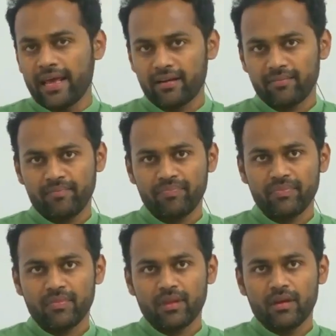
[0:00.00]
air.
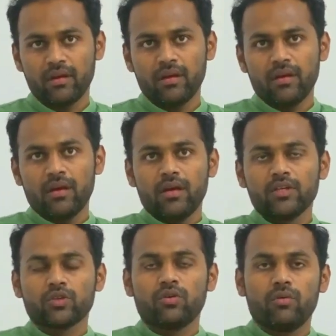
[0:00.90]

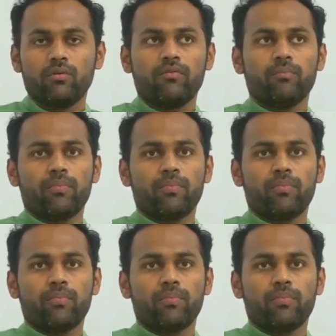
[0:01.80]
So,